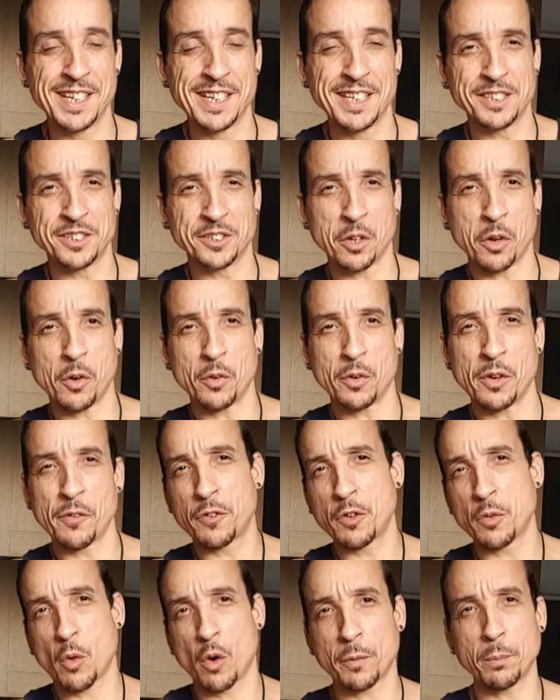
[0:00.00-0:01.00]
So if
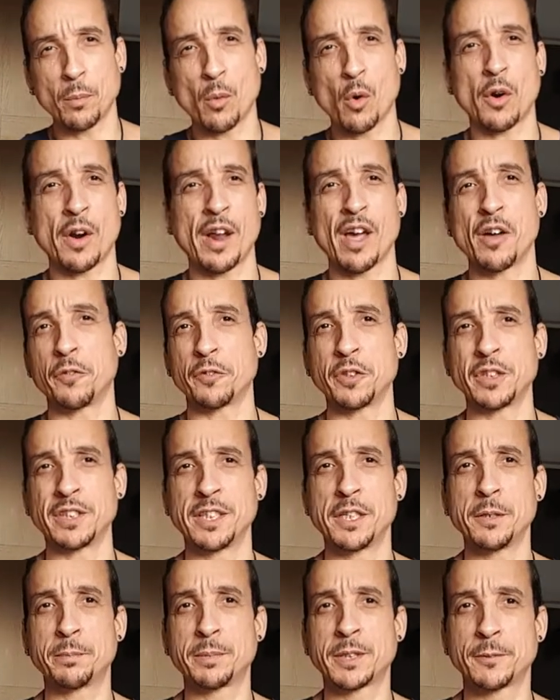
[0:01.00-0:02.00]
you want more healthy
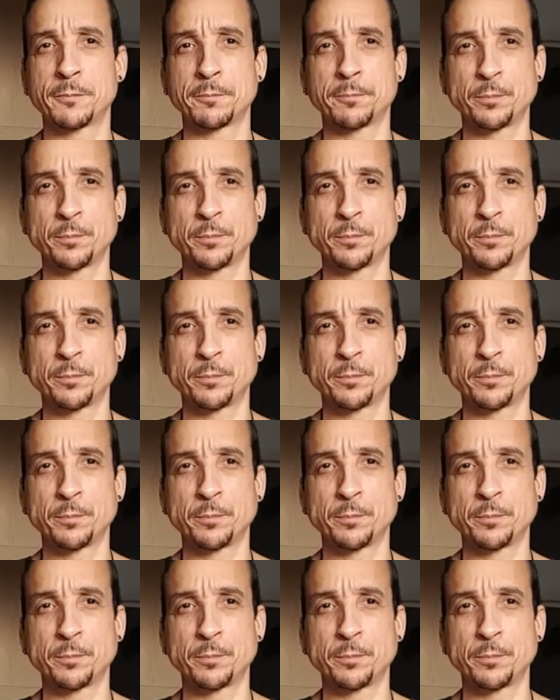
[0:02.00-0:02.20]
tips,